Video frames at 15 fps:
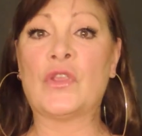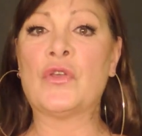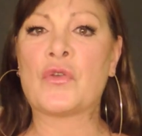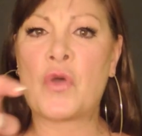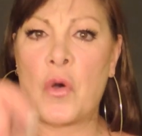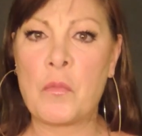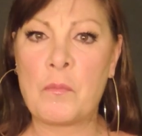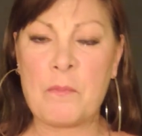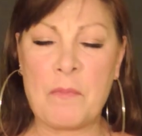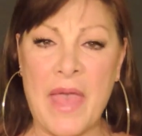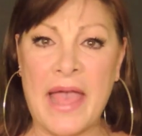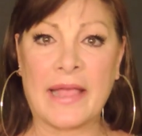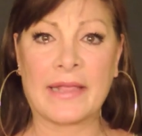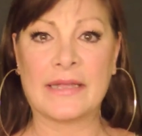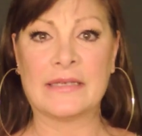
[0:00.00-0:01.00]
You go
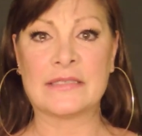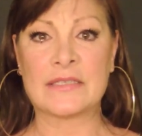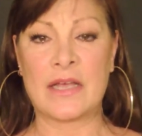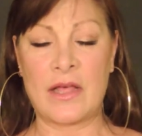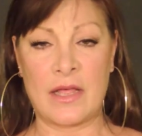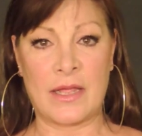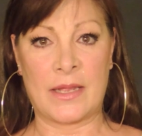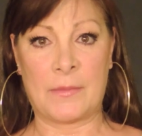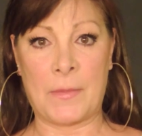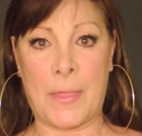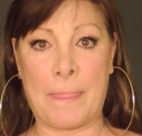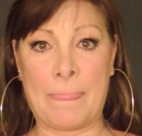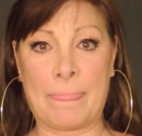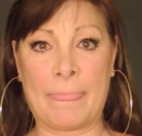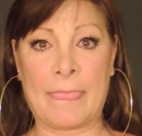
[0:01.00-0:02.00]
back in time
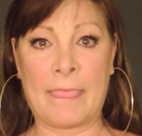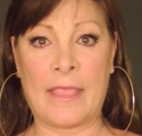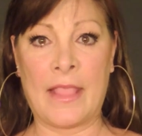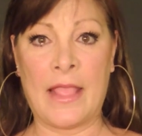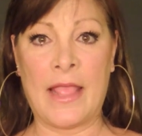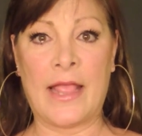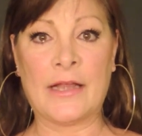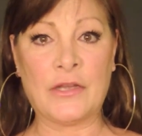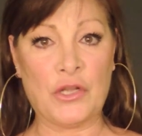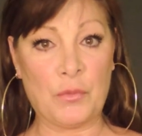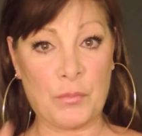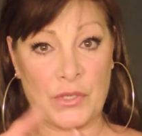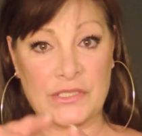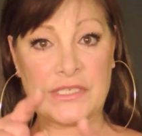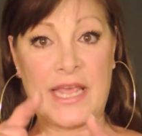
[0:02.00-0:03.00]
and
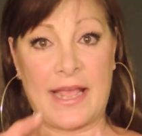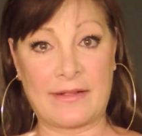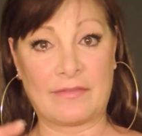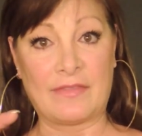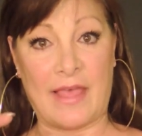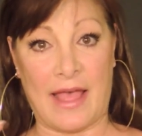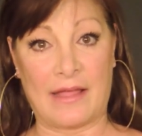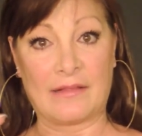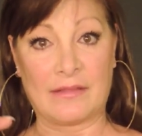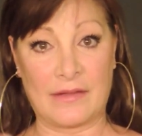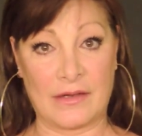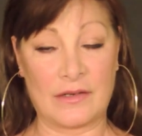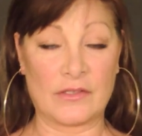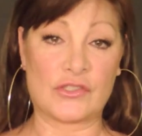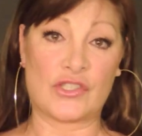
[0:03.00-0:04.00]
you protect that
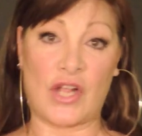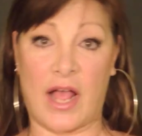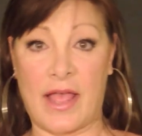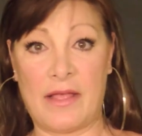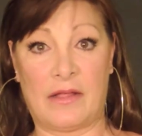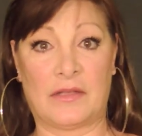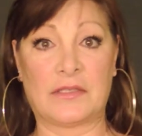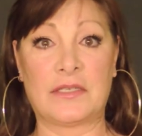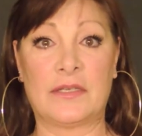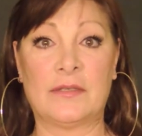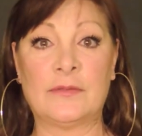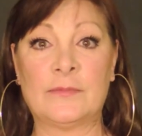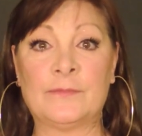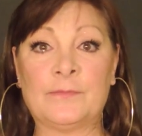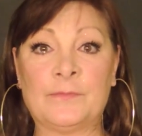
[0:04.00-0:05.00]
little child
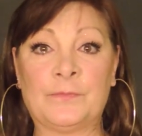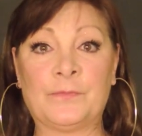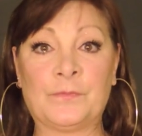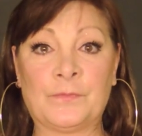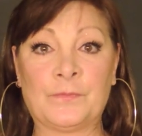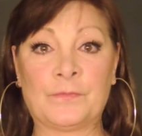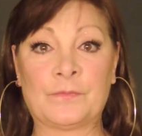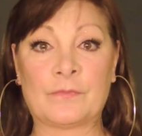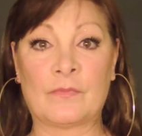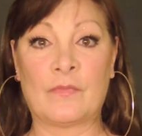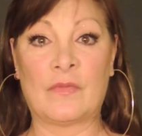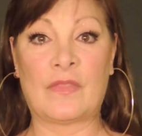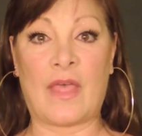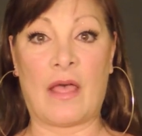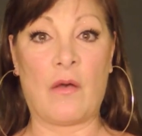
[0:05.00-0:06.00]

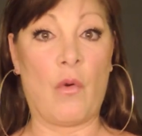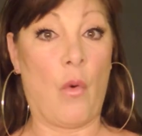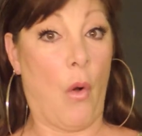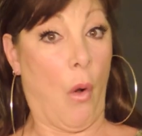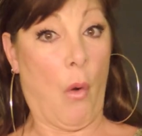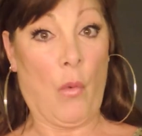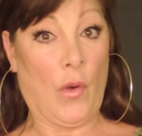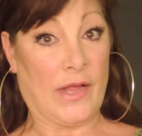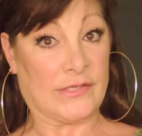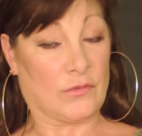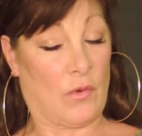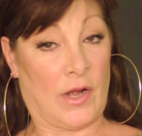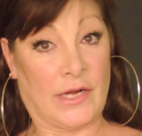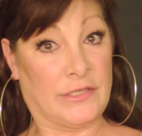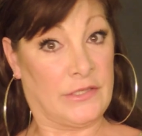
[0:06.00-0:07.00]
that will
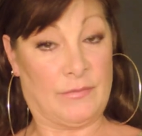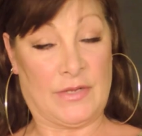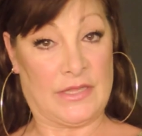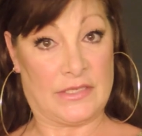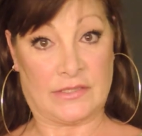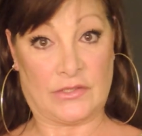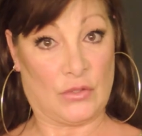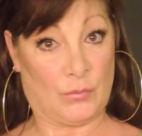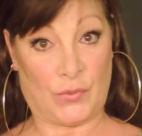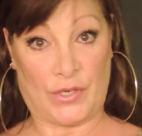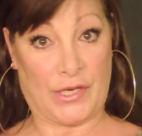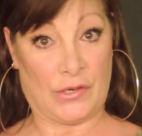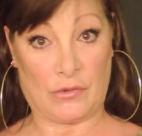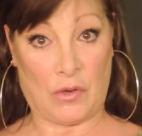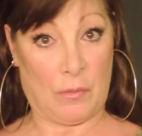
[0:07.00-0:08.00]
always want it to be the
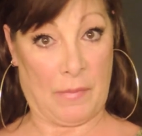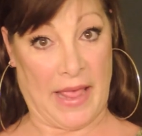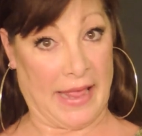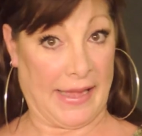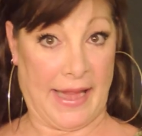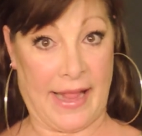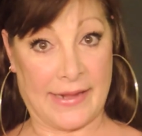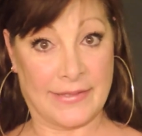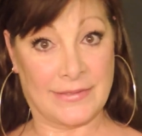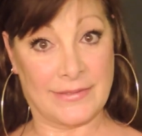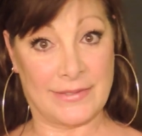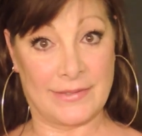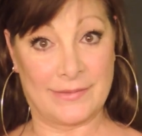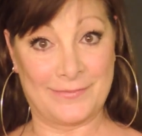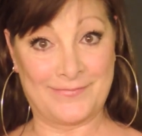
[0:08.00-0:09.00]
superhero
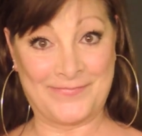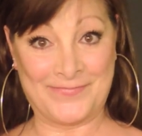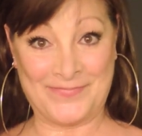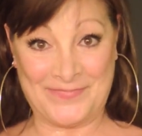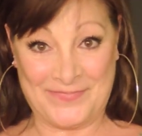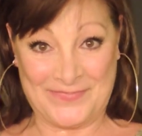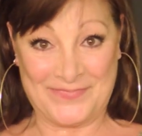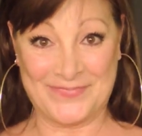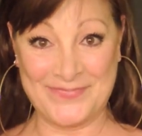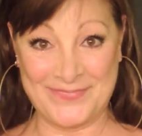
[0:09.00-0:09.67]
badass.